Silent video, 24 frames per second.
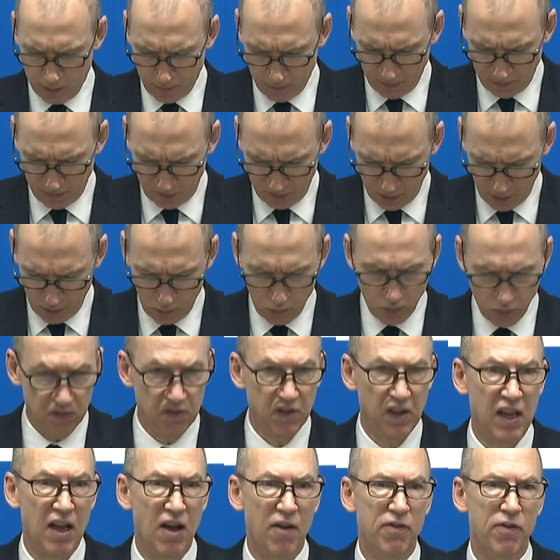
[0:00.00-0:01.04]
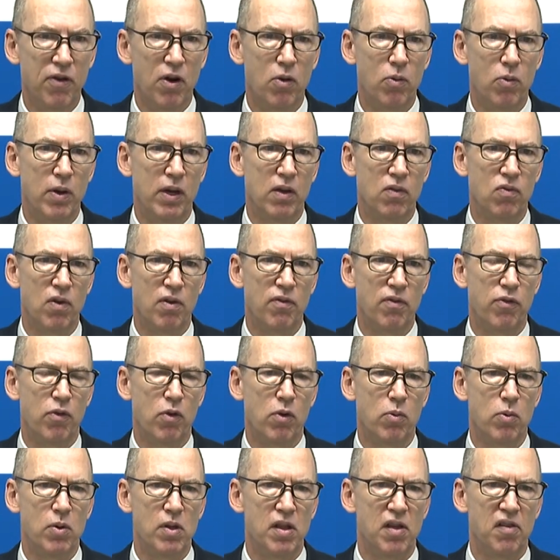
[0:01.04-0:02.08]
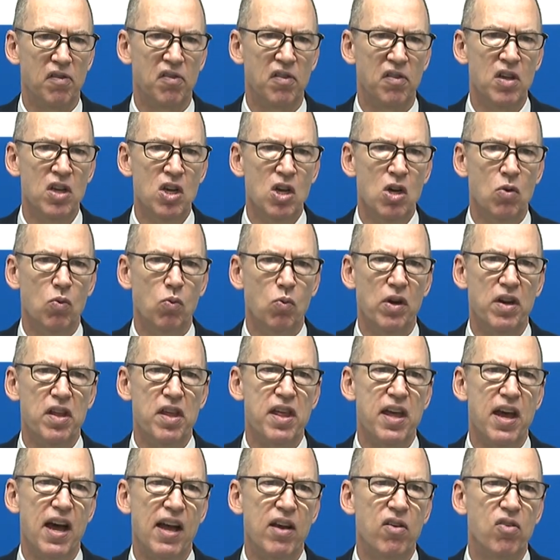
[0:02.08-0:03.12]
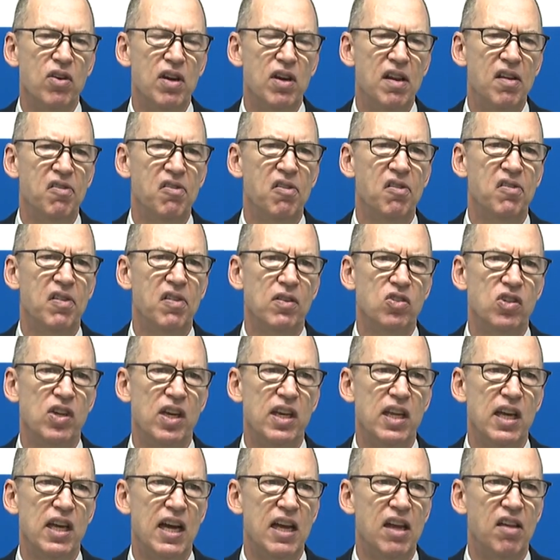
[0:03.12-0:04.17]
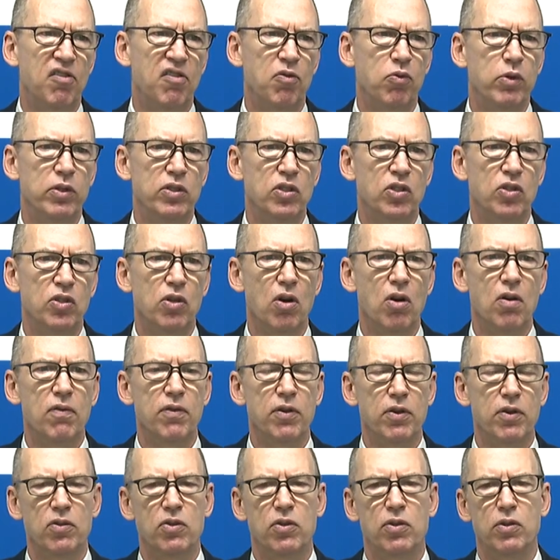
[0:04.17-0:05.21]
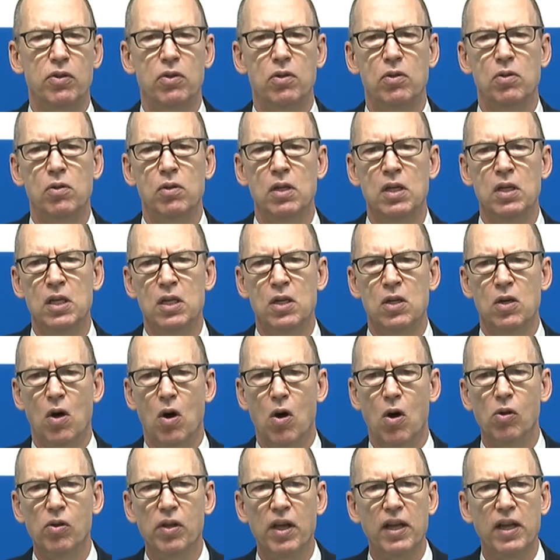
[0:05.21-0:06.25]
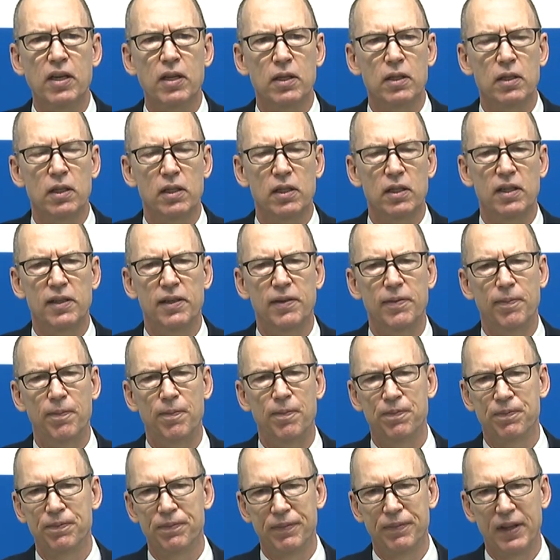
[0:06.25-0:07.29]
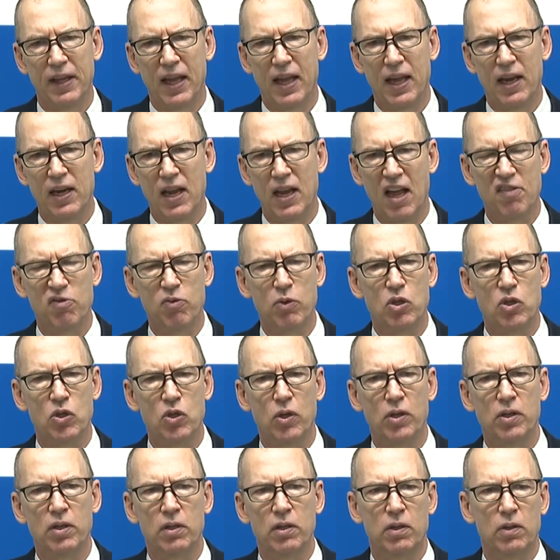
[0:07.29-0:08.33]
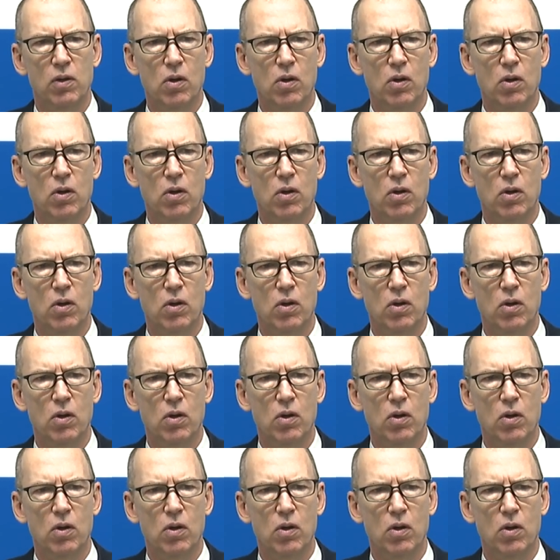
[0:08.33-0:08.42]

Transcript: So we'll see how far we can run forward with this. One of the ironies is that JDI has switched over to OLED, and as we should.